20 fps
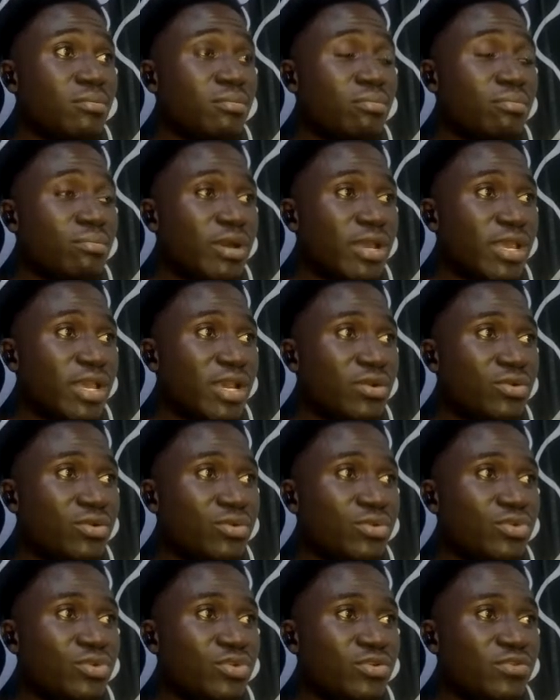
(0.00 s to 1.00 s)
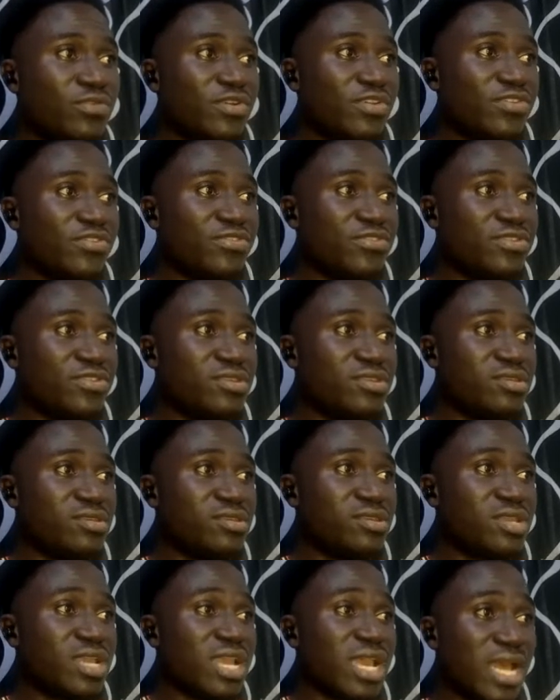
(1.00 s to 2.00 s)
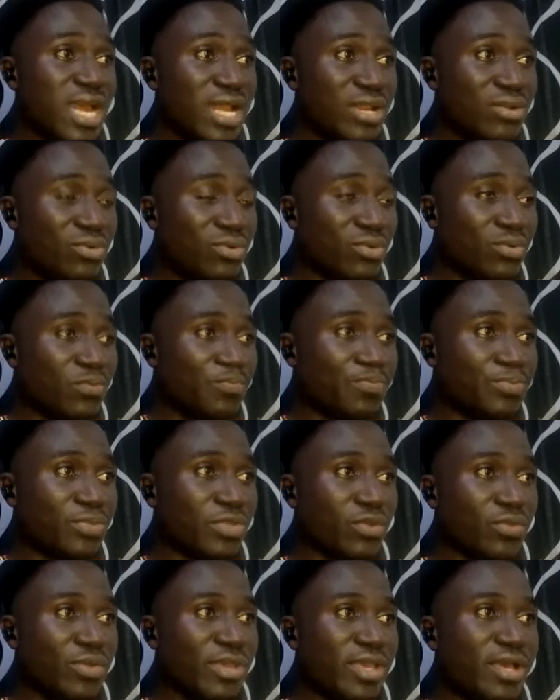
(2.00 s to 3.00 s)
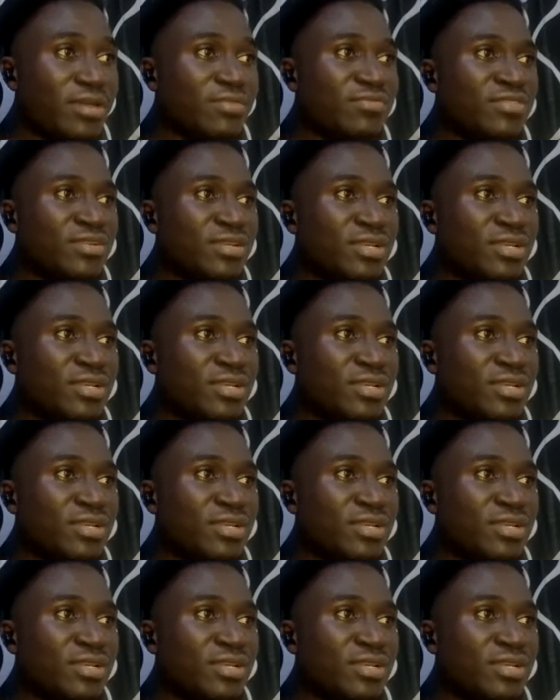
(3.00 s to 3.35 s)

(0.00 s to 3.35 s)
Bayero University, Kano. We have